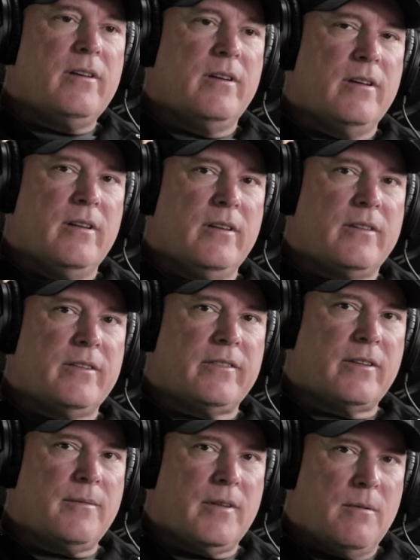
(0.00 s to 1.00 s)
paint job. There's
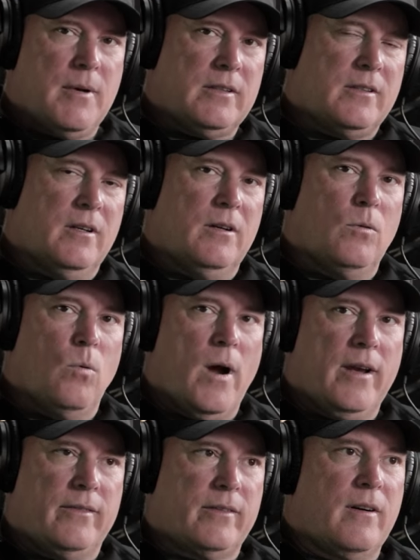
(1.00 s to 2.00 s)
something about the
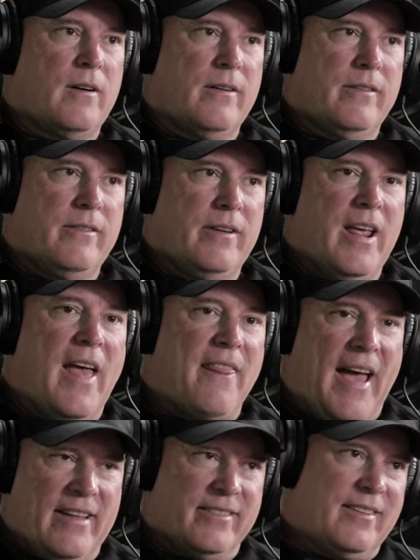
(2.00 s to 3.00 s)
White Scars
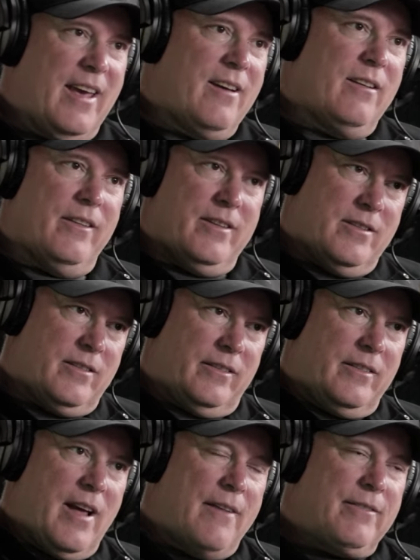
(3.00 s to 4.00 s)
at that scale that
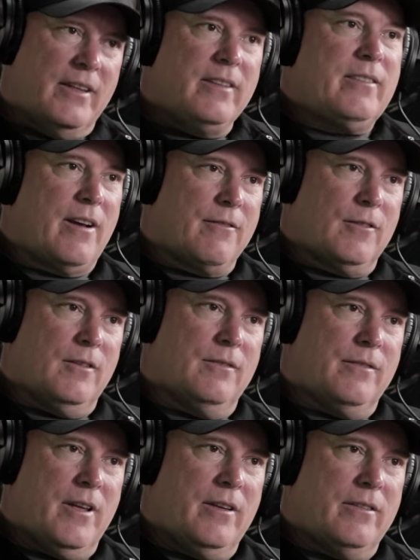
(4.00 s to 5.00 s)
just I've seen several
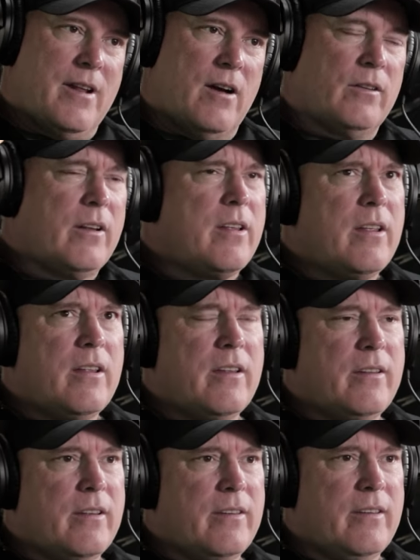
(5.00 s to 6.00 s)
of these now.
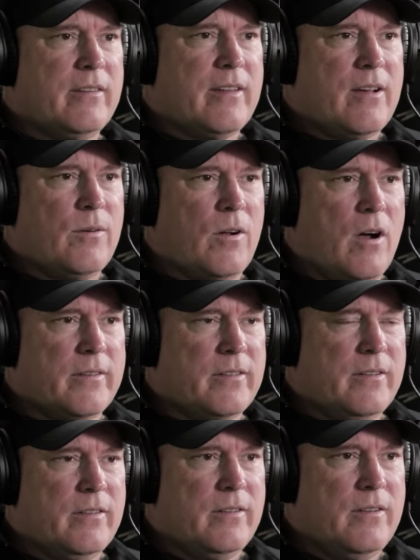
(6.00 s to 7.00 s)
Isn't that what
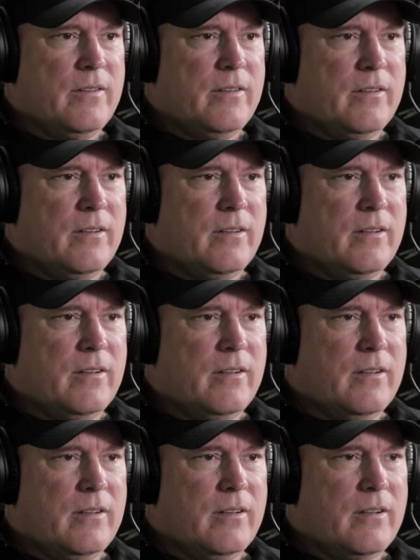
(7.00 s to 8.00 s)
Austin's doing?
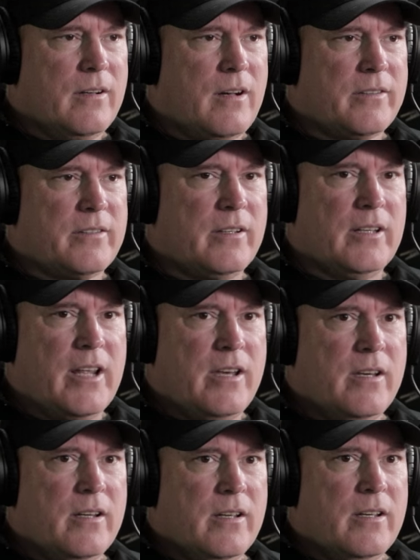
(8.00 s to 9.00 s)
Yes, Austin
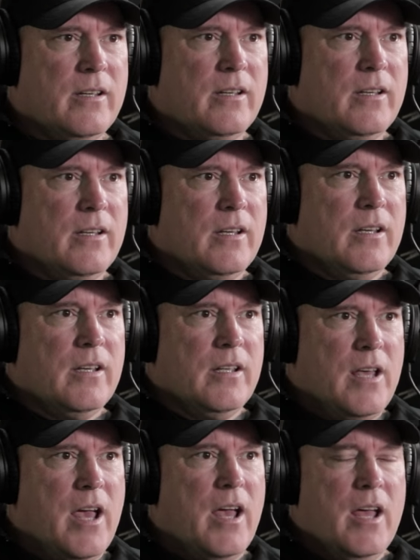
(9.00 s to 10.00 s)
Lynn. Yeah. Yes,
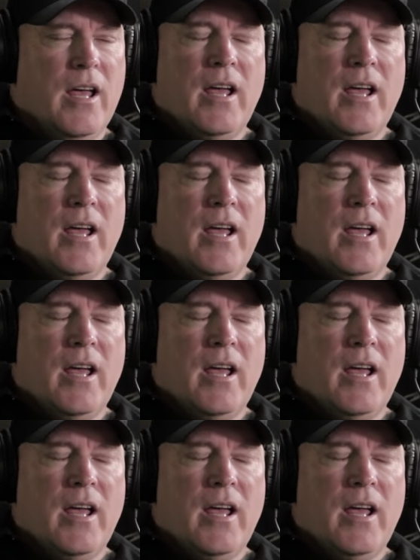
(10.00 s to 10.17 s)
Austin Lynn